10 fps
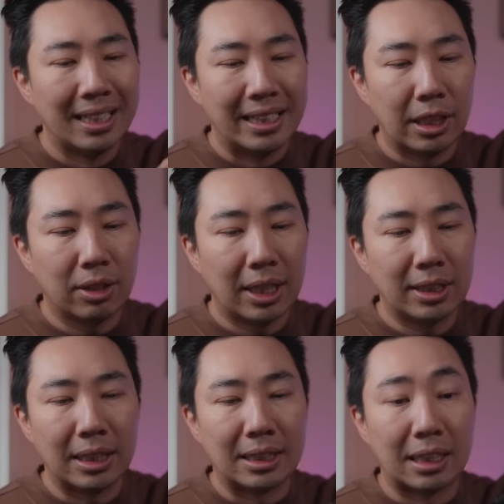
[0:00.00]
The other
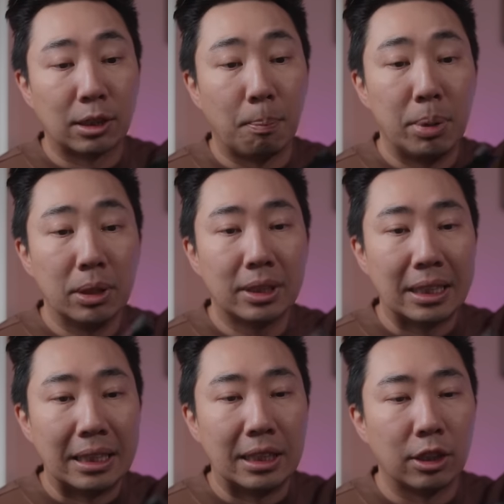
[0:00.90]
nice thing is it has a
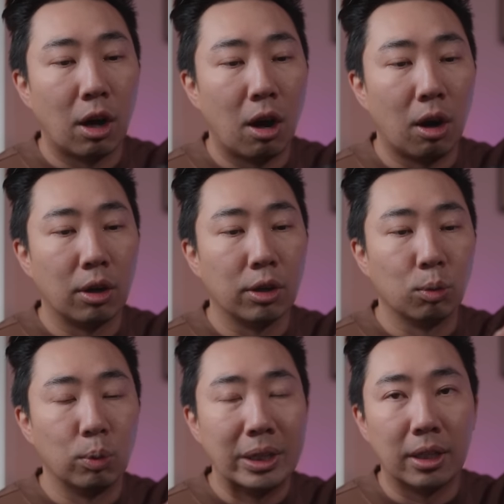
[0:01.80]
built-in card
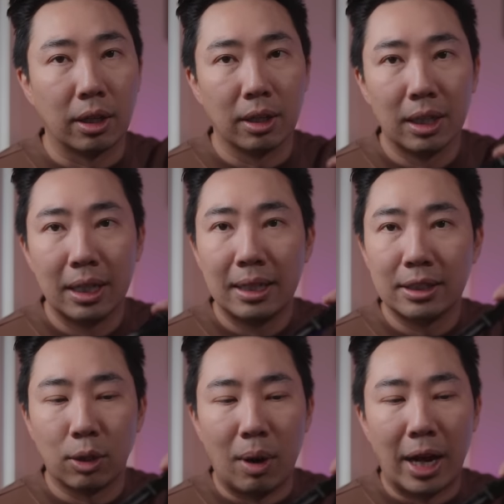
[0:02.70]
reader.
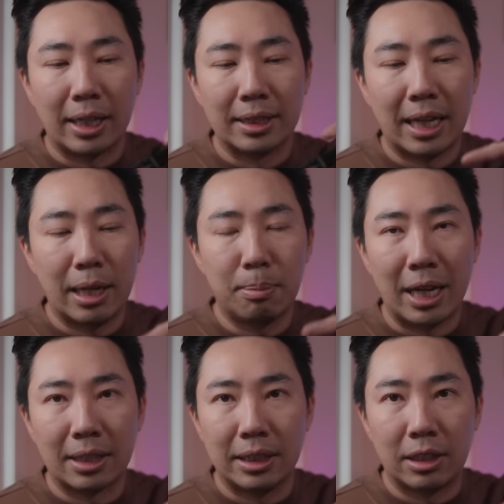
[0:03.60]
So I can take my
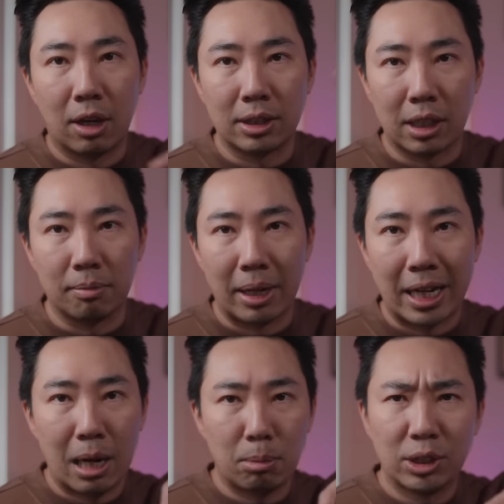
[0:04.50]
SD cards out of my
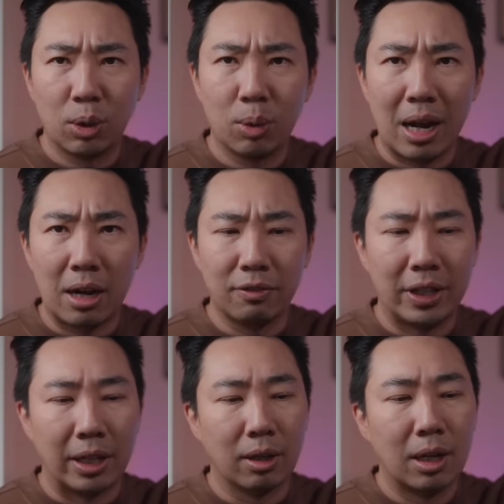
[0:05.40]
cameras or out of
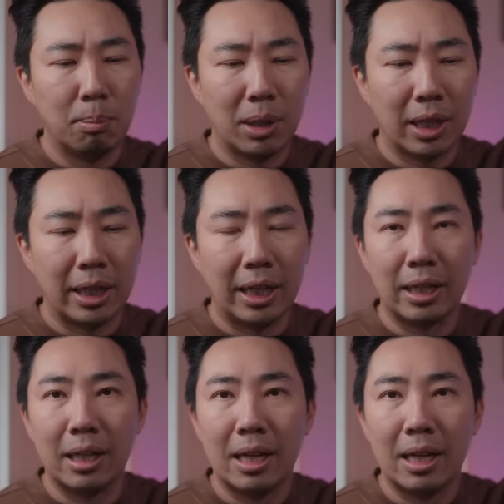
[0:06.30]
here, plug it in,